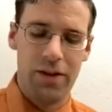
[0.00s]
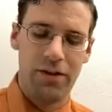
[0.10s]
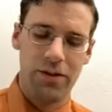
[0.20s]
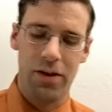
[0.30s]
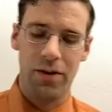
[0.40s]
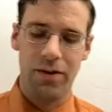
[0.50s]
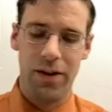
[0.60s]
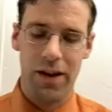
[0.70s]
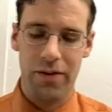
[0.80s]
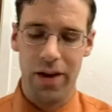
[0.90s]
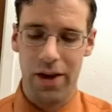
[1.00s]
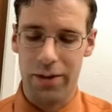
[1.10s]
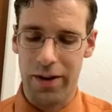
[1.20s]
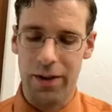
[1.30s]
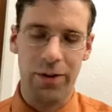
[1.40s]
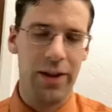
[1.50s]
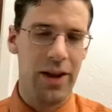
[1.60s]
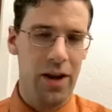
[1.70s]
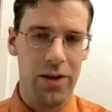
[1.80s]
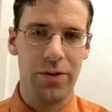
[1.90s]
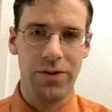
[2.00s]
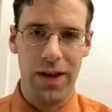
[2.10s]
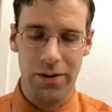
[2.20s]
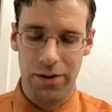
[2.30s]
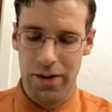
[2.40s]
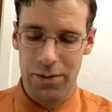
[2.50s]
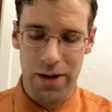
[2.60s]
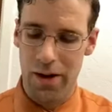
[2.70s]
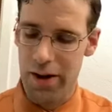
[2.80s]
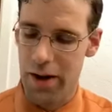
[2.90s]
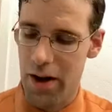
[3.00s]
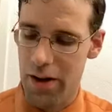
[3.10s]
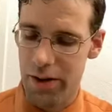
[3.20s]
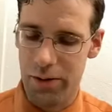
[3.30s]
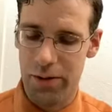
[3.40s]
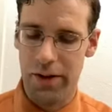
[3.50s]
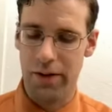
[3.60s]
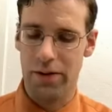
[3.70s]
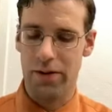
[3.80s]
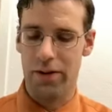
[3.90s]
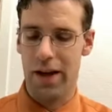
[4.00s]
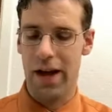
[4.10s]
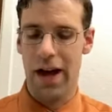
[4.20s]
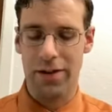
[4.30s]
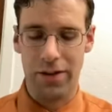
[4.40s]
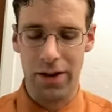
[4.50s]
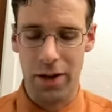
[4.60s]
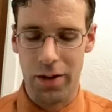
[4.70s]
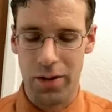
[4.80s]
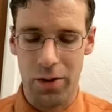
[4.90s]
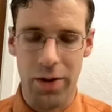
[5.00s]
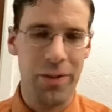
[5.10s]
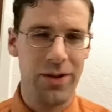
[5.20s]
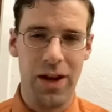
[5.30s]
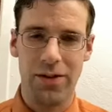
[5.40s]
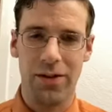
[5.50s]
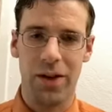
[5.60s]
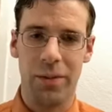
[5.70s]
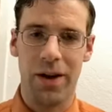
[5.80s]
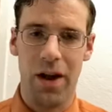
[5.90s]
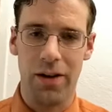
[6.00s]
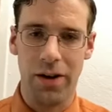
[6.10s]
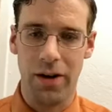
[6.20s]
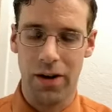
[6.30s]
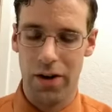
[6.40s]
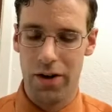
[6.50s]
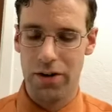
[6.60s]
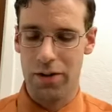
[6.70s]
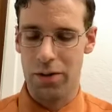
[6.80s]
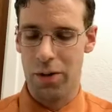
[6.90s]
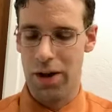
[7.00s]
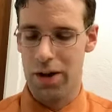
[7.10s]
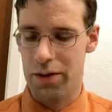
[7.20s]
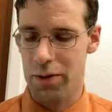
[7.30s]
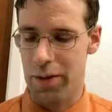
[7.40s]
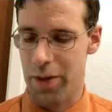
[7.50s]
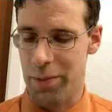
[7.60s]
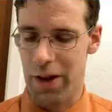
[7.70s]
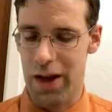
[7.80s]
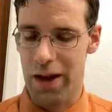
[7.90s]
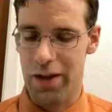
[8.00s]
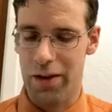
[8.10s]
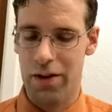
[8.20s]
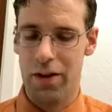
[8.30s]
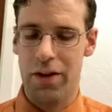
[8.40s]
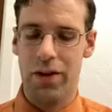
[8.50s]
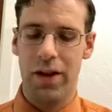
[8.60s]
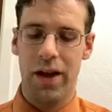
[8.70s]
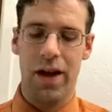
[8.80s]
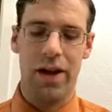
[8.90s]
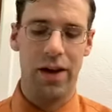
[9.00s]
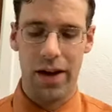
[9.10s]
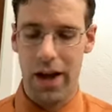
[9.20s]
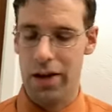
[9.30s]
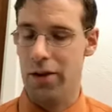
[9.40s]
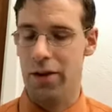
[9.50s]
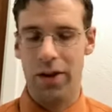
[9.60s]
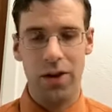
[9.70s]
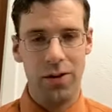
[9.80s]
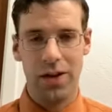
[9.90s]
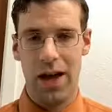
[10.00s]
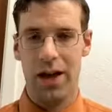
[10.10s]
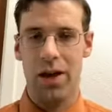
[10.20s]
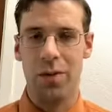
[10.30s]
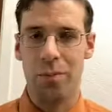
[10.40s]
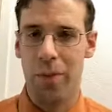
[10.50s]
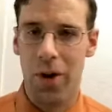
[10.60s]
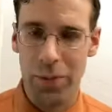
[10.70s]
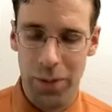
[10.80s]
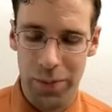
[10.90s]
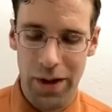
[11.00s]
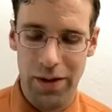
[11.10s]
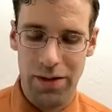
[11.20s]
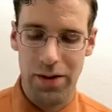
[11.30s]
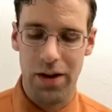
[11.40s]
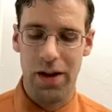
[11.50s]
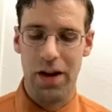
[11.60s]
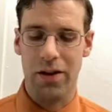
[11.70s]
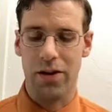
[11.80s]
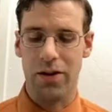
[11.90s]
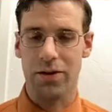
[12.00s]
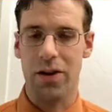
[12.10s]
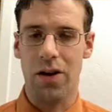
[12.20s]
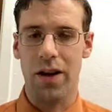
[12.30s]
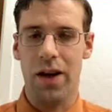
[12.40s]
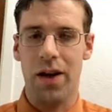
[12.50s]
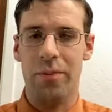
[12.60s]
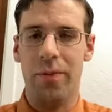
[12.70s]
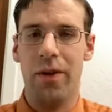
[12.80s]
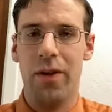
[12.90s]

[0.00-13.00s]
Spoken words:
So it's kind of got a really, really colorful sound to it. That's why I call it a color chord. It just kind of adds a little ornamentation, a little bit of color to what you're playing. And again, you can use that in multiple places in your song.